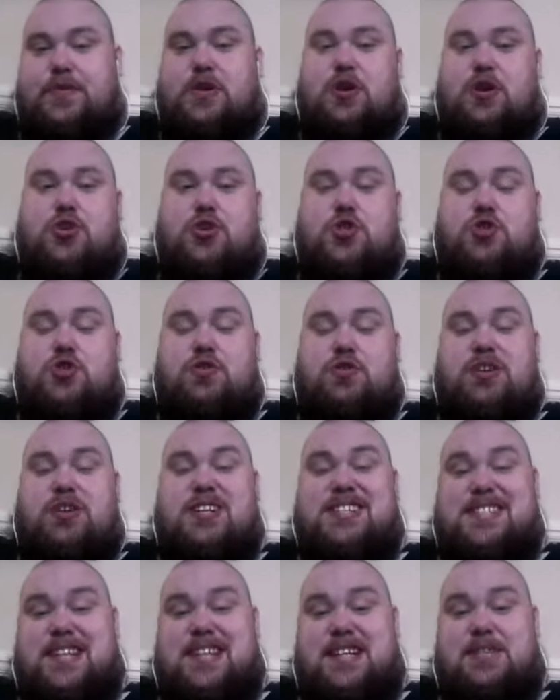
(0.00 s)
string
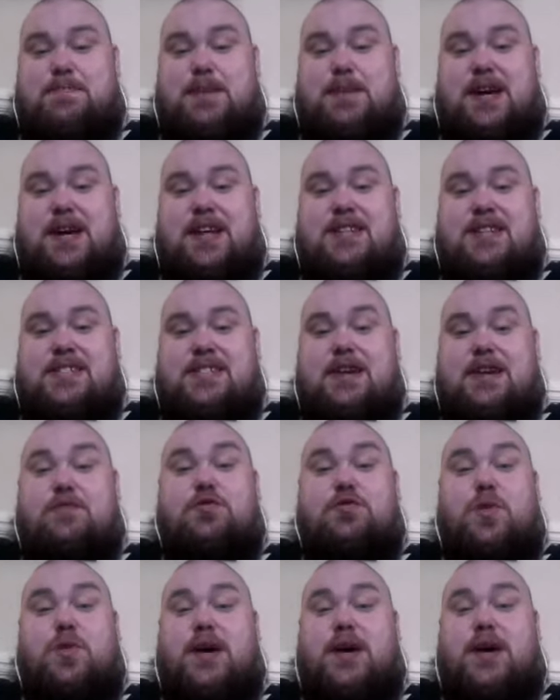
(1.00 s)
6 by itself
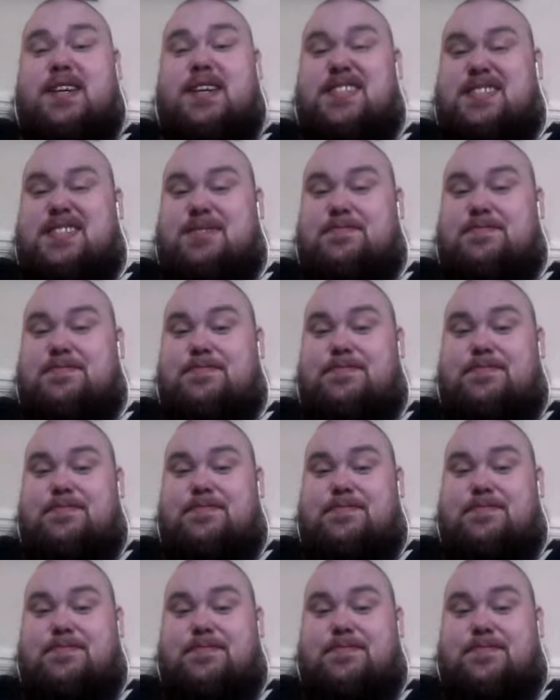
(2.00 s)
twice.
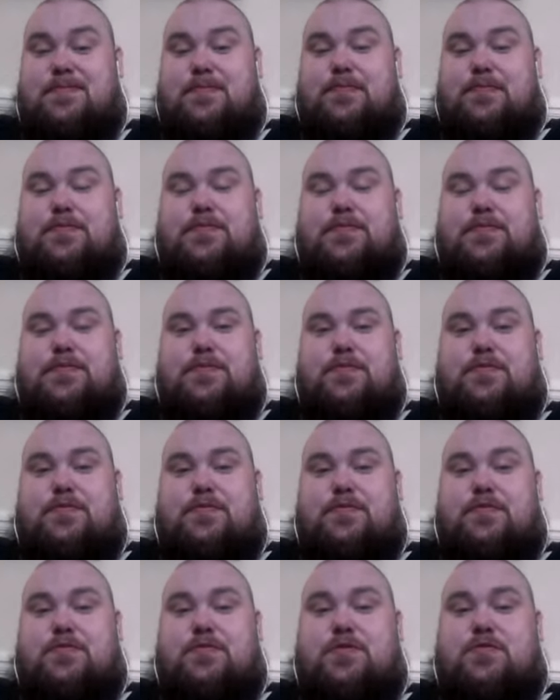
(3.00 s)

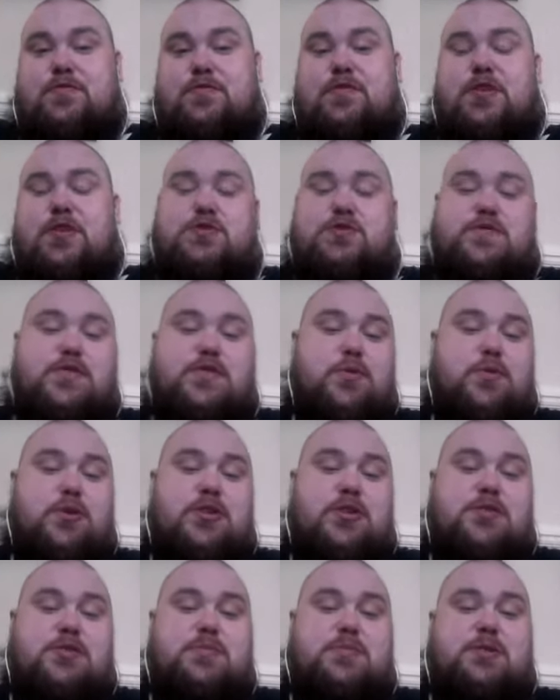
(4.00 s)
For those of you
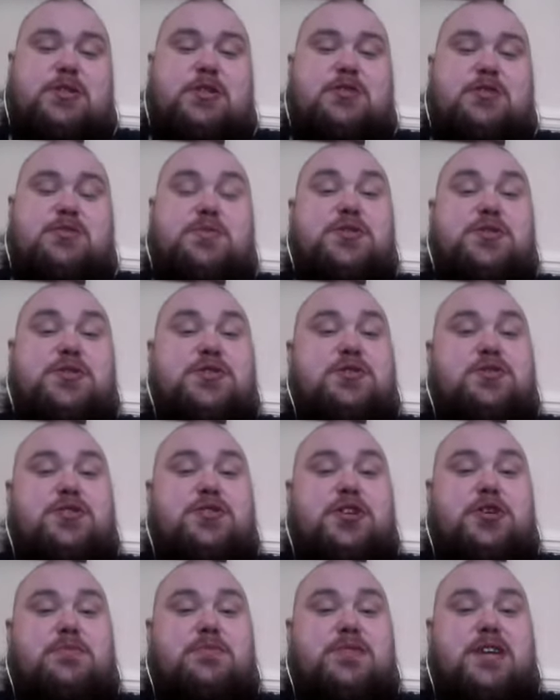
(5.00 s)
wanting me to use musical
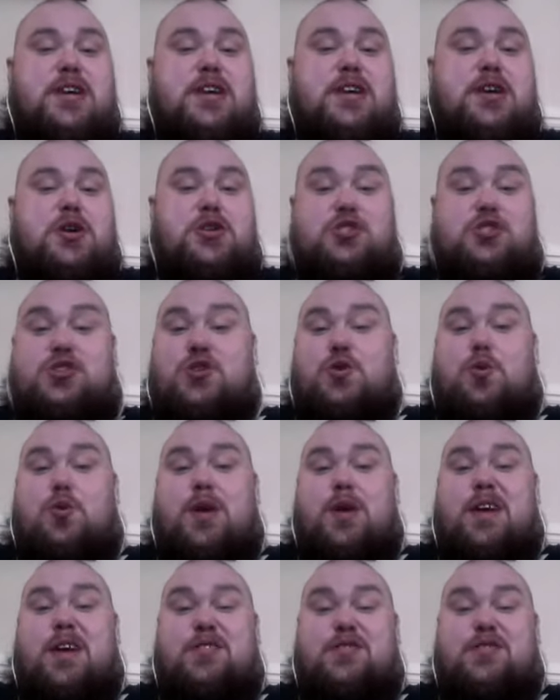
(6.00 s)
terms, it's 2
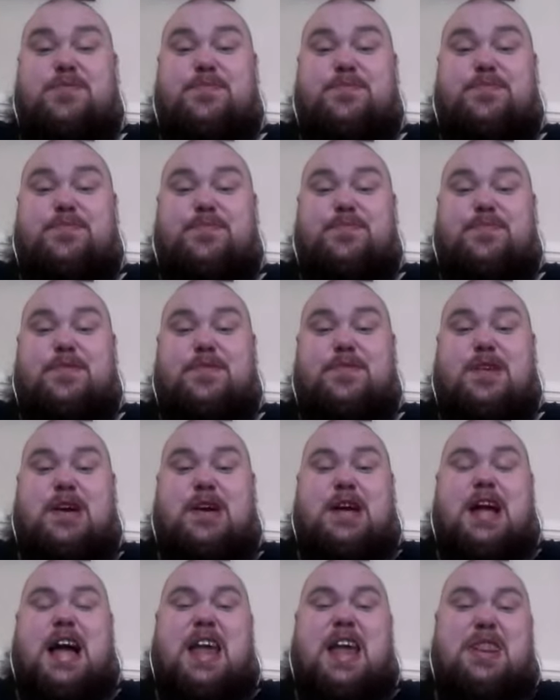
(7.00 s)
quavers.
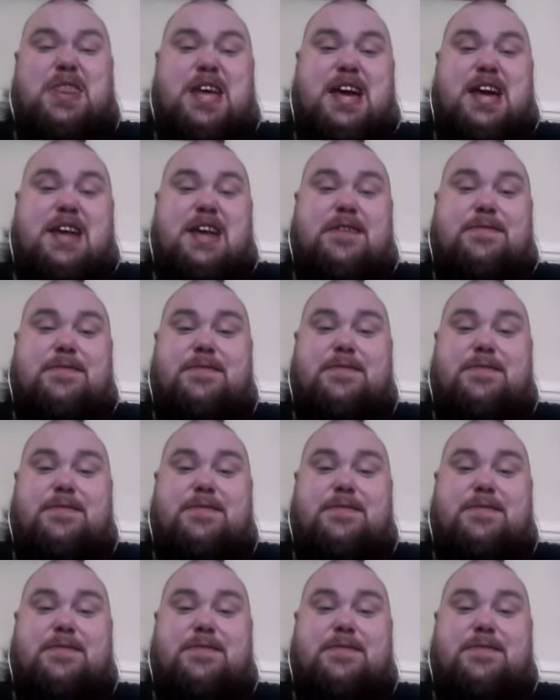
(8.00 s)
And then